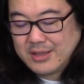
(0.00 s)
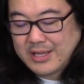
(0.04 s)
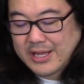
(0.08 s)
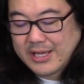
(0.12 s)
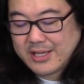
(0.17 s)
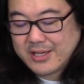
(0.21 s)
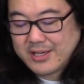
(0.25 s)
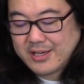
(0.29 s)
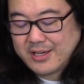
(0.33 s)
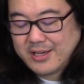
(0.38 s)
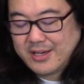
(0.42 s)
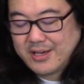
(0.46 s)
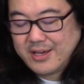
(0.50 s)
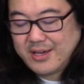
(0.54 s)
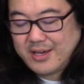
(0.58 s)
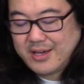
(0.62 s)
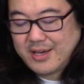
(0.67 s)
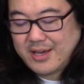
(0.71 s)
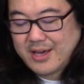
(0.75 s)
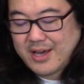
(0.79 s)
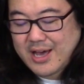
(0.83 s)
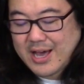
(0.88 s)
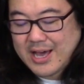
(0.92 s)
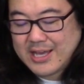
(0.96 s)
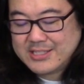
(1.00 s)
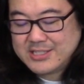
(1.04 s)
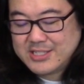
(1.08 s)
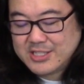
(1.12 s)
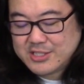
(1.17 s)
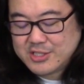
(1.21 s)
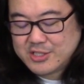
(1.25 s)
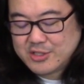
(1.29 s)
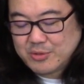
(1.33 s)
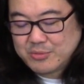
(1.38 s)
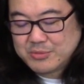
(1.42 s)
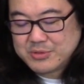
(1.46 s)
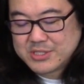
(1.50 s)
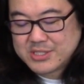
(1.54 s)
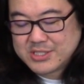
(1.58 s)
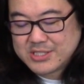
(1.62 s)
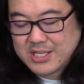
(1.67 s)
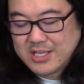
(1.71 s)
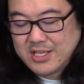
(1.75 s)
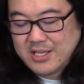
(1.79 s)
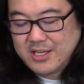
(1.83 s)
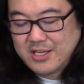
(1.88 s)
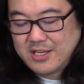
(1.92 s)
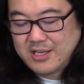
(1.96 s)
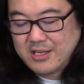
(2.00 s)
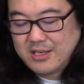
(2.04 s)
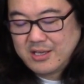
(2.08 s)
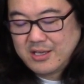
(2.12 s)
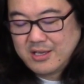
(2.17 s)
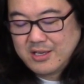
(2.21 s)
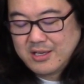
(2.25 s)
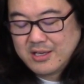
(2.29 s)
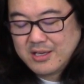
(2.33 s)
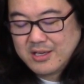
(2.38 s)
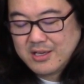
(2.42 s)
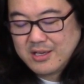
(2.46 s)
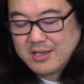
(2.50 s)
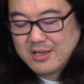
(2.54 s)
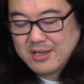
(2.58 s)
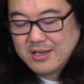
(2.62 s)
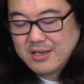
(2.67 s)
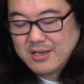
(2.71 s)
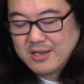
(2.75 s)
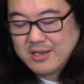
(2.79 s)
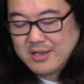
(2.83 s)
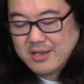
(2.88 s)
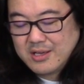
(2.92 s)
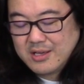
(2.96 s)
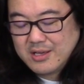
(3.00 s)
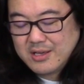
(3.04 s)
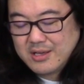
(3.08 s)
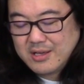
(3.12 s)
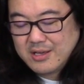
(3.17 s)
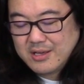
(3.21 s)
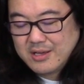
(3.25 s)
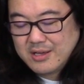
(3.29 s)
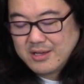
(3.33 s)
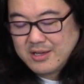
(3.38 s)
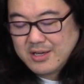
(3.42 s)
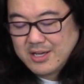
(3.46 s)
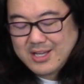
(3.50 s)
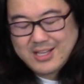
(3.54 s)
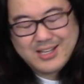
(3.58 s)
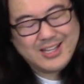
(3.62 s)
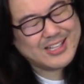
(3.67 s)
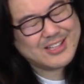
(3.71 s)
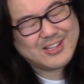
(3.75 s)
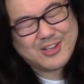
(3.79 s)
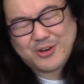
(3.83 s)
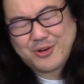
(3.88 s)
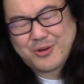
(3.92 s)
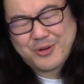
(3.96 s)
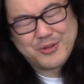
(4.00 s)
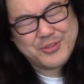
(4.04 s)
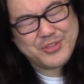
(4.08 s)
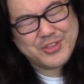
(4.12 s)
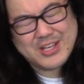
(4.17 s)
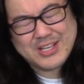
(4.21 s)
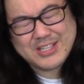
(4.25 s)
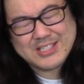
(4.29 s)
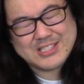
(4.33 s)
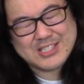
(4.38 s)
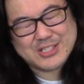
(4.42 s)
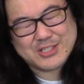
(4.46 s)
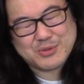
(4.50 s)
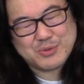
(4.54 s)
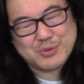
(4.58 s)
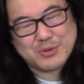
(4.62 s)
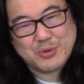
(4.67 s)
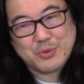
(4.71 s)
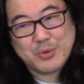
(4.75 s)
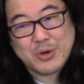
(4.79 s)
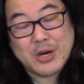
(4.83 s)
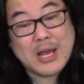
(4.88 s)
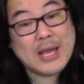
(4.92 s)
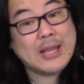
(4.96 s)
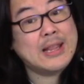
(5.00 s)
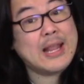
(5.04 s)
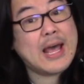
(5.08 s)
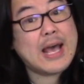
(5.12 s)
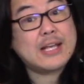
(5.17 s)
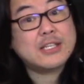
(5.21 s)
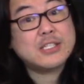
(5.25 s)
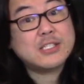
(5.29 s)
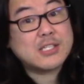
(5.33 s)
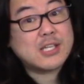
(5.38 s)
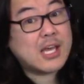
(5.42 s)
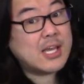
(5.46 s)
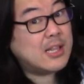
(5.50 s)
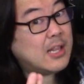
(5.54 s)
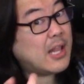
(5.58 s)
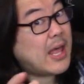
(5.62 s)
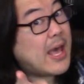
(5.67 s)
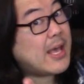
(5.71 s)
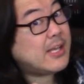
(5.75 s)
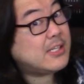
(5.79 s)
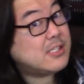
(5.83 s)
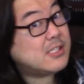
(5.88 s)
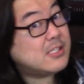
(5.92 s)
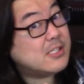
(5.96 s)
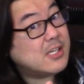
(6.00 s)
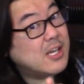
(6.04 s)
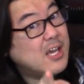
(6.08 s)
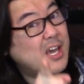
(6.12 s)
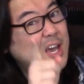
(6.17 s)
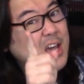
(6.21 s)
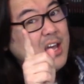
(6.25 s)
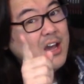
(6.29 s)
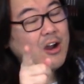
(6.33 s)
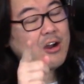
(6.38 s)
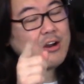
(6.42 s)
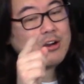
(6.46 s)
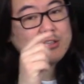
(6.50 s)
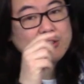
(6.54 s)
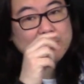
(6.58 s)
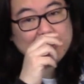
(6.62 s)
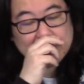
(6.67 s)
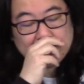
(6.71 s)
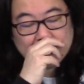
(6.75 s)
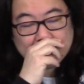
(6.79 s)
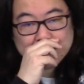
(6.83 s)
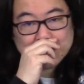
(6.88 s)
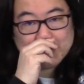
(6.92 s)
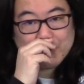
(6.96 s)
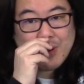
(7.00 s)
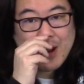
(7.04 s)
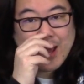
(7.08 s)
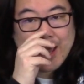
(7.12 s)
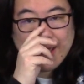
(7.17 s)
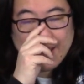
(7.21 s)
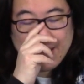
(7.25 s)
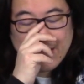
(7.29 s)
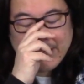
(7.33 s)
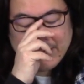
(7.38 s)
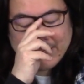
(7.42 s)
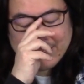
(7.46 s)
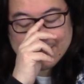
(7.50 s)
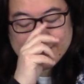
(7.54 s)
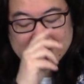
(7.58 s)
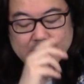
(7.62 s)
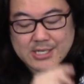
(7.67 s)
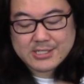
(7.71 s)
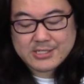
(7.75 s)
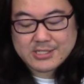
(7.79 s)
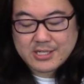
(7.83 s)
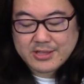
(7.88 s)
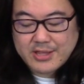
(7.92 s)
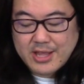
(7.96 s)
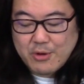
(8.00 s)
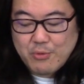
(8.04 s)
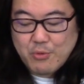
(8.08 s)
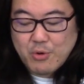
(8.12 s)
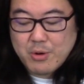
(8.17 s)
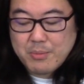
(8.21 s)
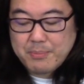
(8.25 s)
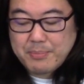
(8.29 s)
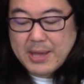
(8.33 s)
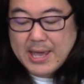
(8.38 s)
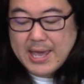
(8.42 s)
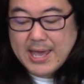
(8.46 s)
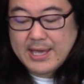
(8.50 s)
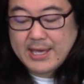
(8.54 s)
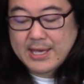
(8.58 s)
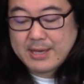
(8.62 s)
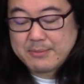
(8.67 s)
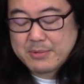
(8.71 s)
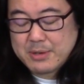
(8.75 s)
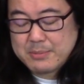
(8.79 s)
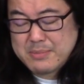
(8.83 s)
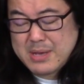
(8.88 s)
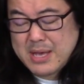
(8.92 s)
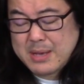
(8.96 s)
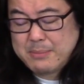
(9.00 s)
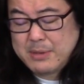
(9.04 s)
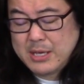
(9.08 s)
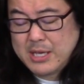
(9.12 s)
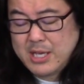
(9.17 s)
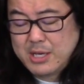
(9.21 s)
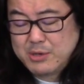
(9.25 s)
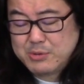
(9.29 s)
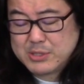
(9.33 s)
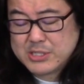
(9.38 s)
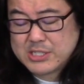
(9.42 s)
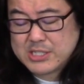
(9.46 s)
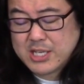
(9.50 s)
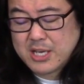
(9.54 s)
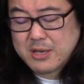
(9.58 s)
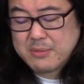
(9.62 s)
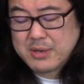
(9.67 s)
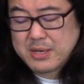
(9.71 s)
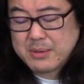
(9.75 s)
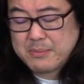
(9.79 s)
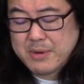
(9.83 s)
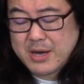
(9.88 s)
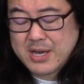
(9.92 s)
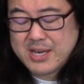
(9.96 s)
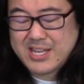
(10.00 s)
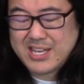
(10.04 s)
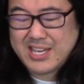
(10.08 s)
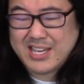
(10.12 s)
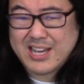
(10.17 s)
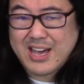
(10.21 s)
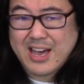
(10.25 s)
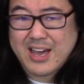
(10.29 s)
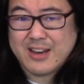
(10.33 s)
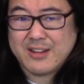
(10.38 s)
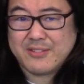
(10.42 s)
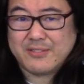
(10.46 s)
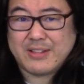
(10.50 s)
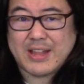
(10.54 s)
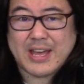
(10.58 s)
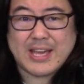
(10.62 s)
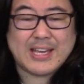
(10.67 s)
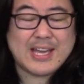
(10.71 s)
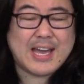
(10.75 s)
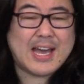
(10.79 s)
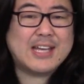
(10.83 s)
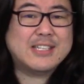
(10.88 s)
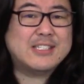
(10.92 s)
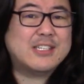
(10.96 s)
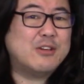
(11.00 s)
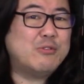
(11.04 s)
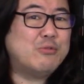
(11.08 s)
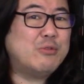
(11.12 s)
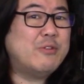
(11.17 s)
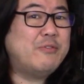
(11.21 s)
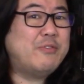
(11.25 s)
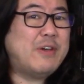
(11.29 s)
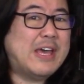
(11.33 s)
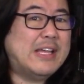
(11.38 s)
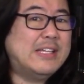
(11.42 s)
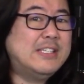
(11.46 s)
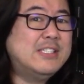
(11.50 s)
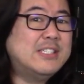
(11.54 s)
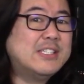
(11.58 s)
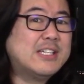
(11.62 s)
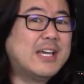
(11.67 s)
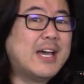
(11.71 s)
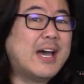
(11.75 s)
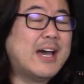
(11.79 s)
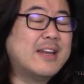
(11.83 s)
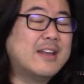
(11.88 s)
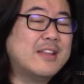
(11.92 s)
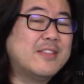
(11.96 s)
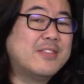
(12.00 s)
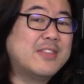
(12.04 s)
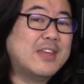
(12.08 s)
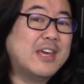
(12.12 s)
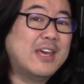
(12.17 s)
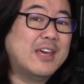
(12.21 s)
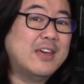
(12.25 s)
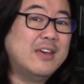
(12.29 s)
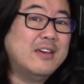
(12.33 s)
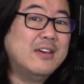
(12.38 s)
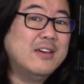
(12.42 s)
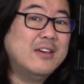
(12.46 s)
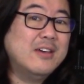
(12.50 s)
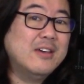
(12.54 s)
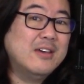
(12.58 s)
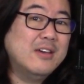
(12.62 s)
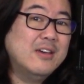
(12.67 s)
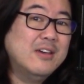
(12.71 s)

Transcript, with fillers: like I just don't see like the whole thing is just really weird. Unless unless Arturo's right and he says that they weren't paying him and maybe he was skimming money kind of like as a revenge kind of thing.